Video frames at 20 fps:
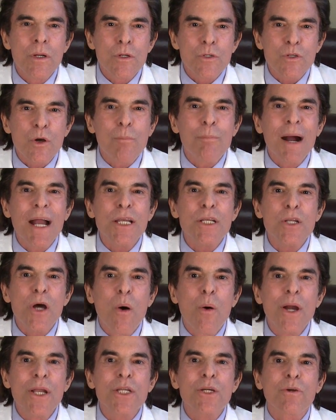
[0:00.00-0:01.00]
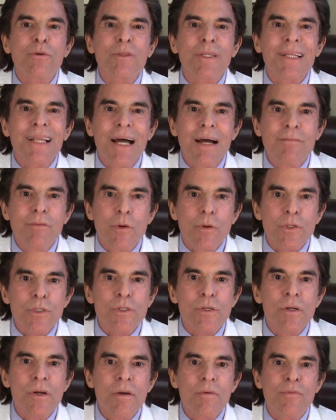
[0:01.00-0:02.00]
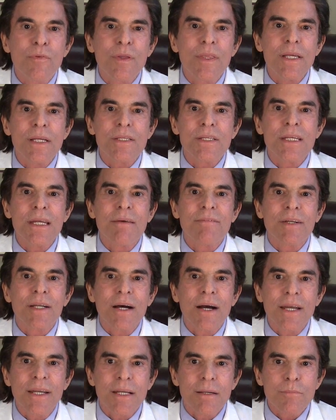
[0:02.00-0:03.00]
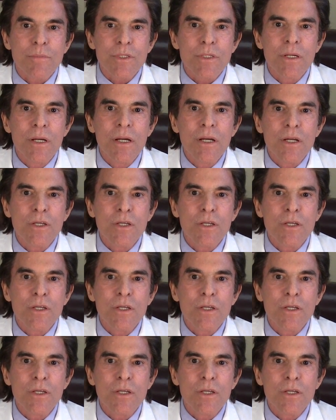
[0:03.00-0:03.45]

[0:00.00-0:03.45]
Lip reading: So by knowing your levels for these given items,